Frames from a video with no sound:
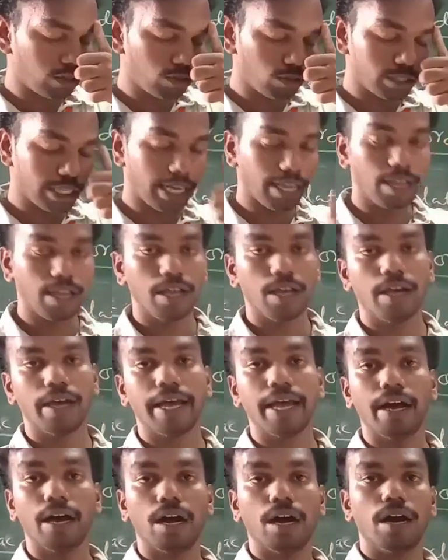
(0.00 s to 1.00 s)
to the
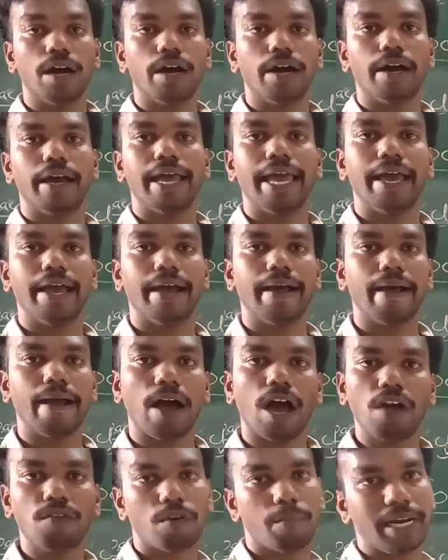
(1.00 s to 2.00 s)

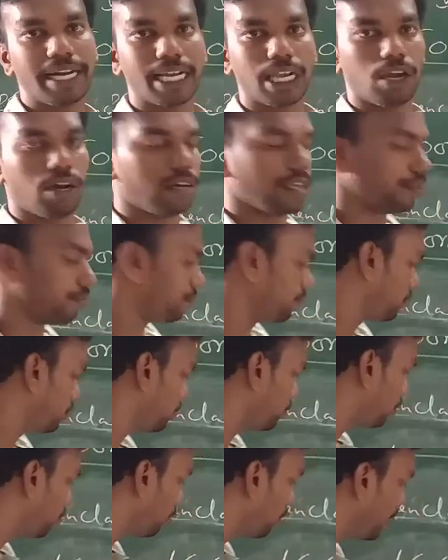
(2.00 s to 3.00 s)
alphabetical order.
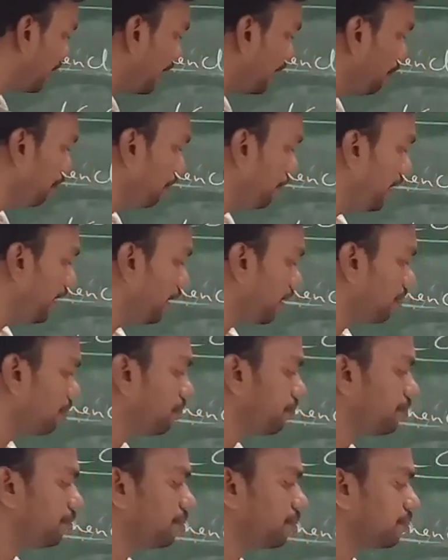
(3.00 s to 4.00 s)
So
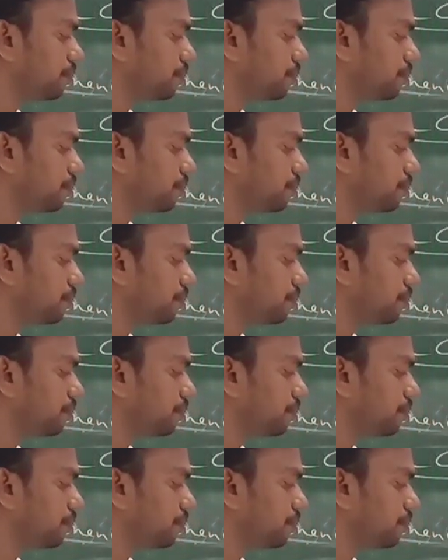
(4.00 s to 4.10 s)
amine,